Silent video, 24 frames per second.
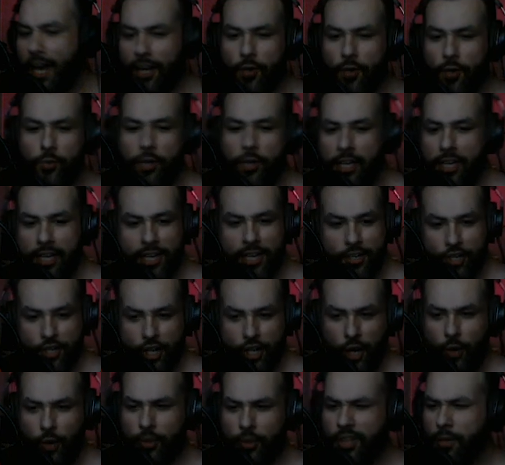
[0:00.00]
a running
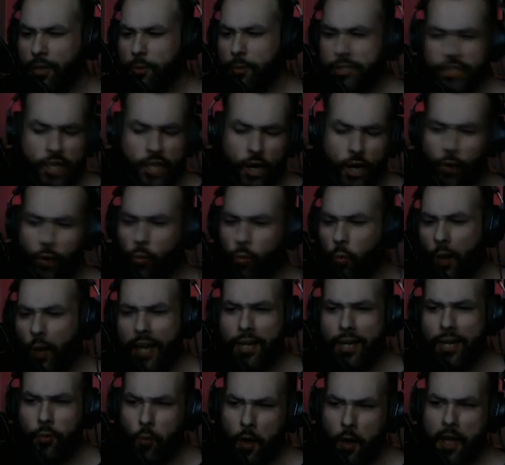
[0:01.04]
joke there was no
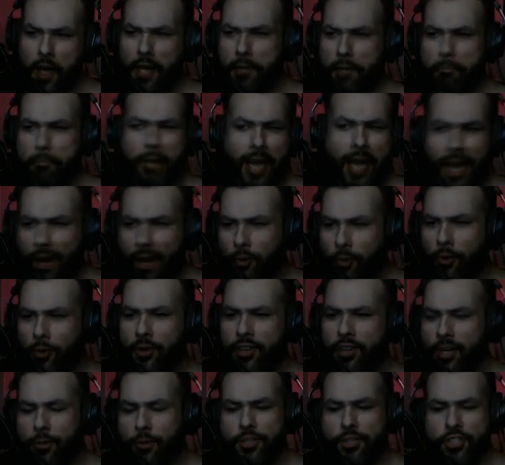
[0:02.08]
white wine
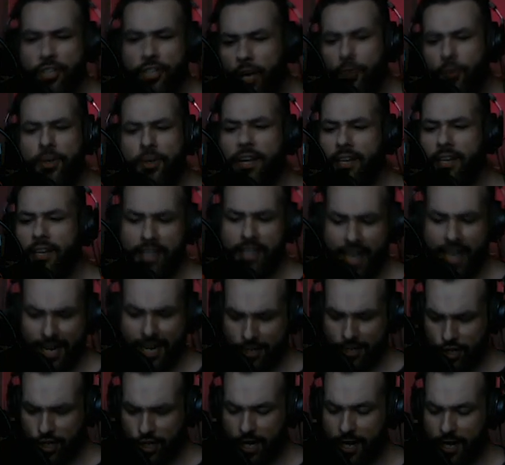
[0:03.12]
power there was no none of
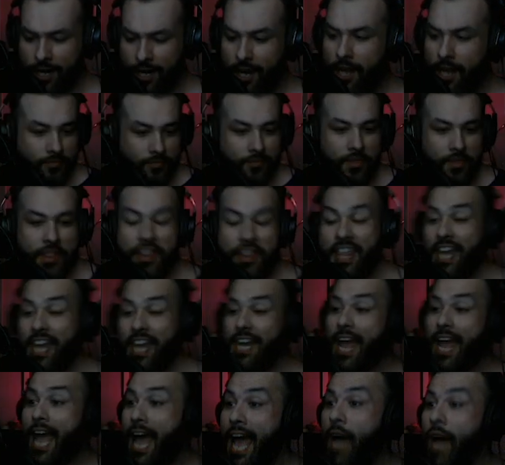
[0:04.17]
that shit
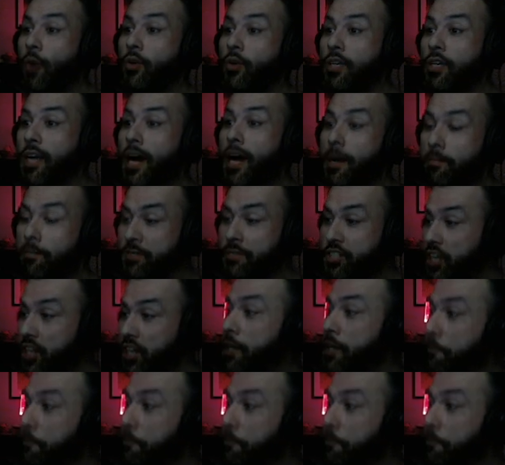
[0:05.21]
then how come doug